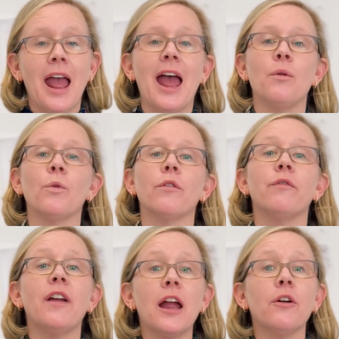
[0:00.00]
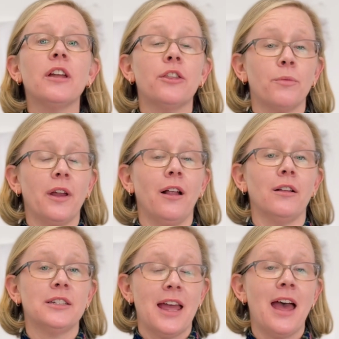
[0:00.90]
and we're very
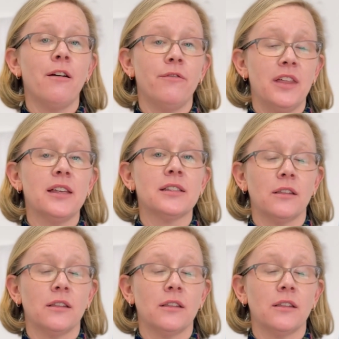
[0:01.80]
thrilled to have this